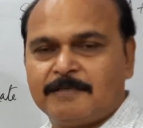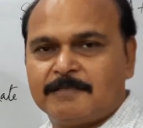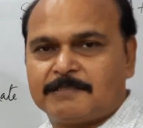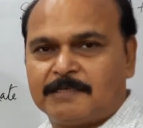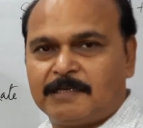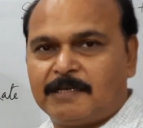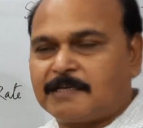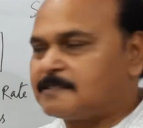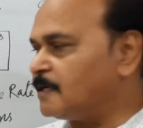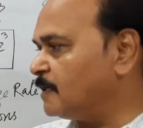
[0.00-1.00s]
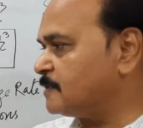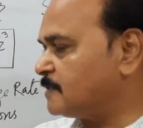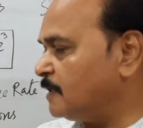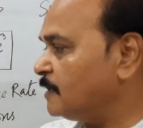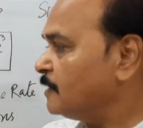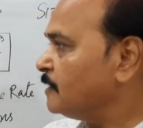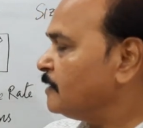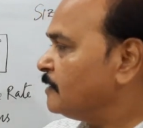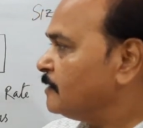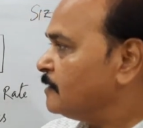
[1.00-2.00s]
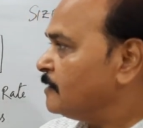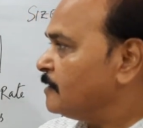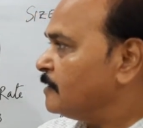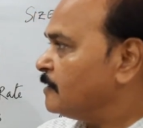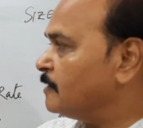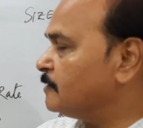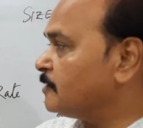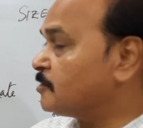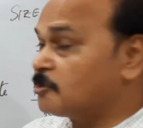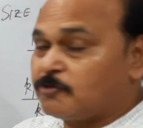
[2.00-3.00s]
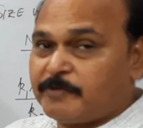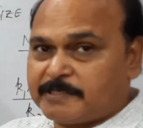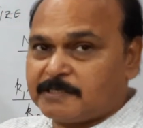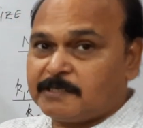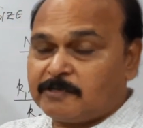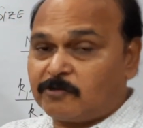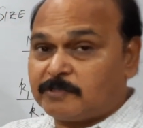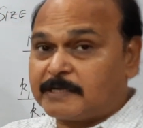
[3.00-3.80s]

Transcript: Children, let us understand the situation or the